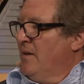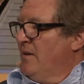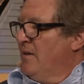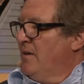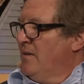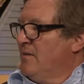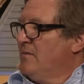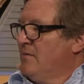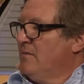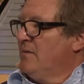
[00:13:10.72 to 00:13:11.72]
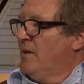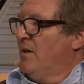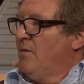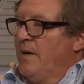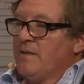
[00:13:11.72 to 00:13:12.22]
Uh, you
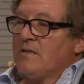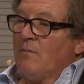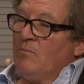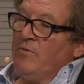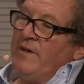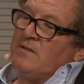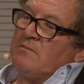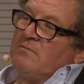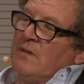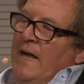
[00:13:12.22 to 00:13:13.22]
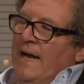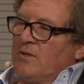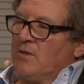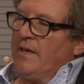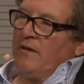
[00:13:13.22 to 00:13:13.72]
know, and some movies
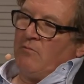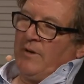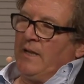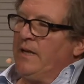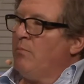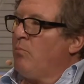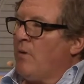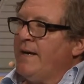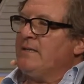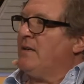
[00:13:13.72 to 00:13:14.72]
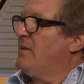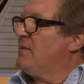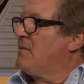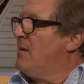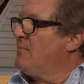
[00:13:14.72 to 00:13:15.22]
actually can really embrace it,
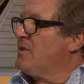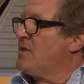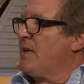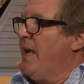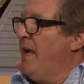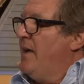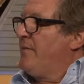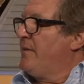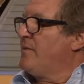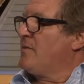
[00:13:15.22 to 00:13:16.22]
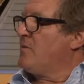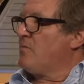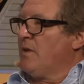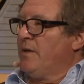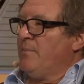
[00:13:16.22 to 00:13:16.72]
and some just can't. It just
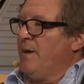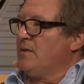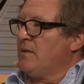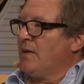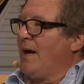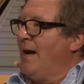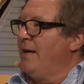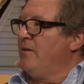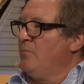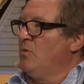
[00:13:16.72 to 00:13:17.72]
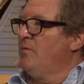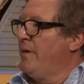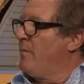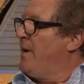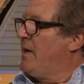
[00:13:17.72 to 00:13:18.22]
really depends on the kind of movie
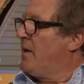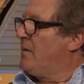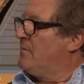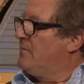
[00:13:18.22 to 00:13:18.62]
you're making.